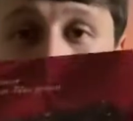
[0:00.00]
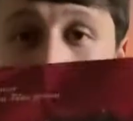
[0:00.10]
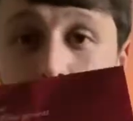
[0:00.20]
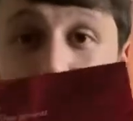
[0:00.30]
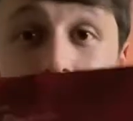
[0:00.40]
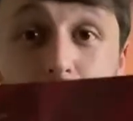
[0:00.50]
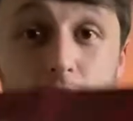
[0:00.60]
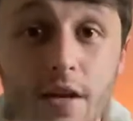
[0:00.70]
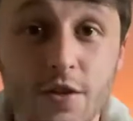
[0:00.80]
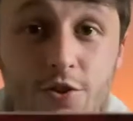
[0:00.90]
who I really,
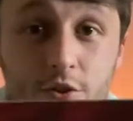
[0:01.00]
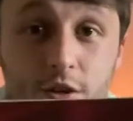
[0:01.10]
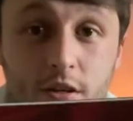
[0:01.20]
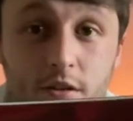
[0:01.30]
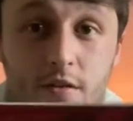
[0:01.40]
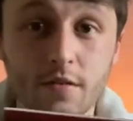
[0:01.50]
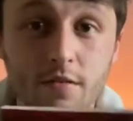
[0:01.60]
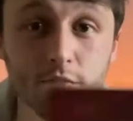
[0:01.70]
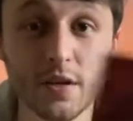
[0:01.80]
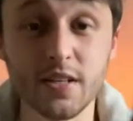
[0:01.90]
really enjoy
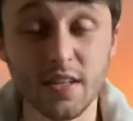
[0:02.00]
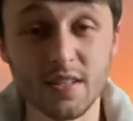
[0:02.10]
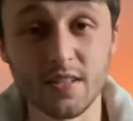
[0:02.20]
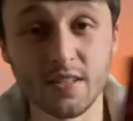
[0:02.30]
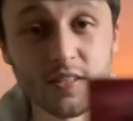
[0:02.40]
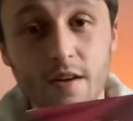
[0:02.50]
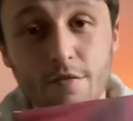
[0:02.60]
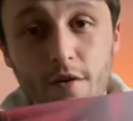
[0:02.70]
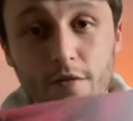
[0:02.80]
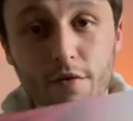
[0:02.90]
reading because he's
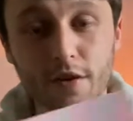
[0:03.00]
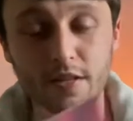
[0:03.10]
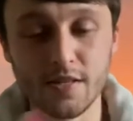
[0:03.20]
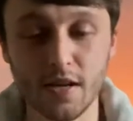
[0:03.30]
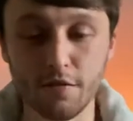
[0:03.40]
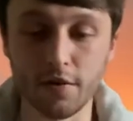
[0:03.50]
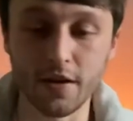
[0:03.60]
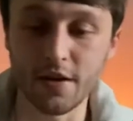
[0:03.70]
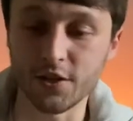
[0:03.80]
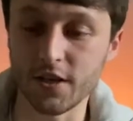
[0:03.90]
very, very insightful and
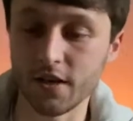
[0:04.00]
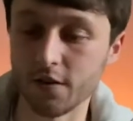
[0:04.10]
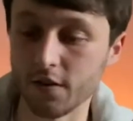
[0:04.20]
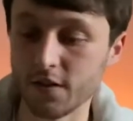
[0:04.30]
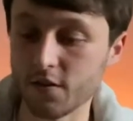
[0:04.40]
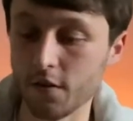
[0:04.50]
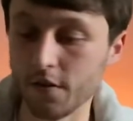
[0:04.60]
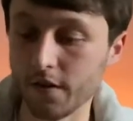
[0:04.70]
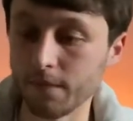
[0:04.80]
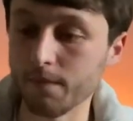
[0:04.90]
educated on this sort of thing.